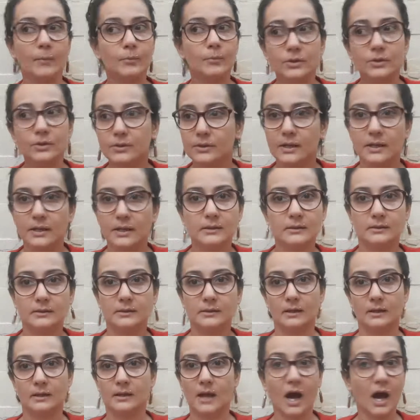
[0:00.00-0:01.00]
gonna get it
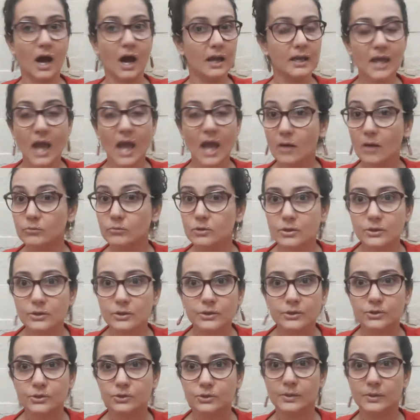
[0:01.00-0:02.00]
done. I am gonna
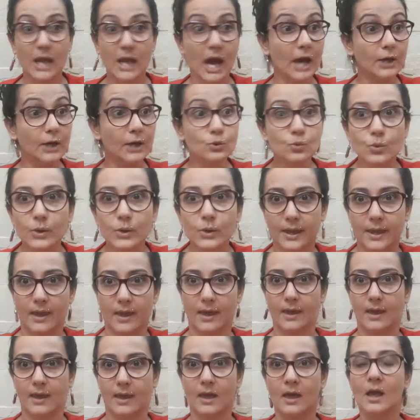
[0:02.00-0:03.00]
do it. I don't
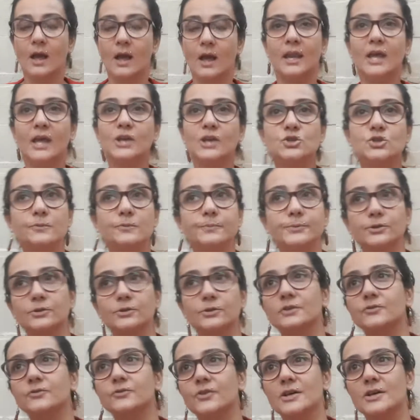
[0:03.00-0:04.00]
care. Like Jupiter in
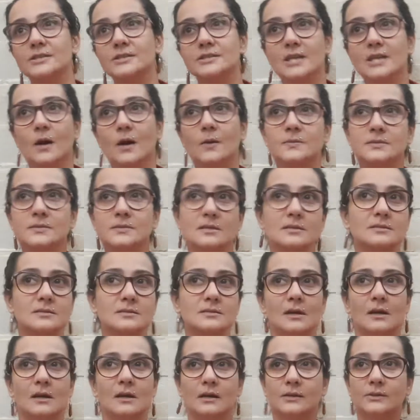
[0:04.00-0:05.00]
the first house is,
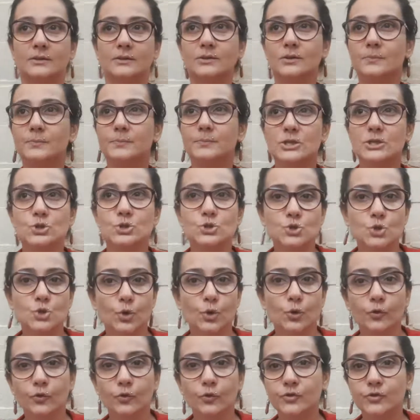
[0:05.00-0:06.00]
being
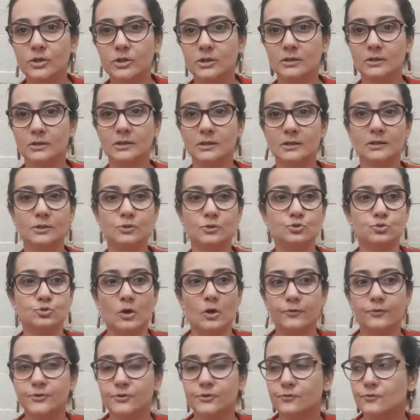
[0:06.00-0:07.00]
jovial,
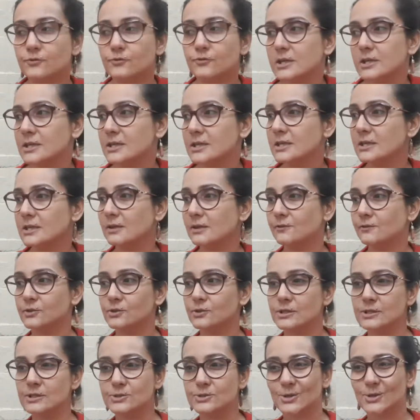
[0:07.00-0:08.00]
joie de vivre,
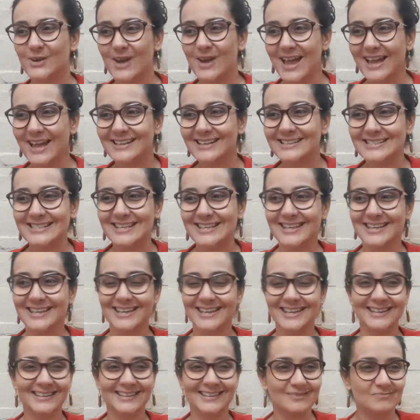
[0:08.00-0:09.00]

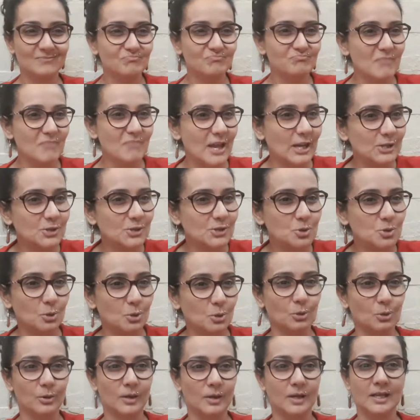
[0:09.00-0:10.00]
interacting,
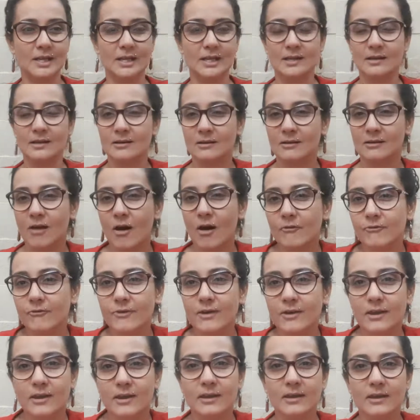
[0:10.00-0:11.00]
mentoring,
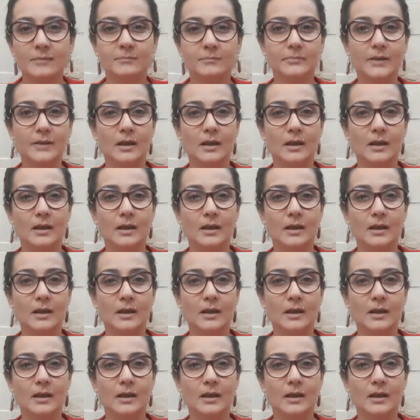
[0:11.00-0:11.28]
loving.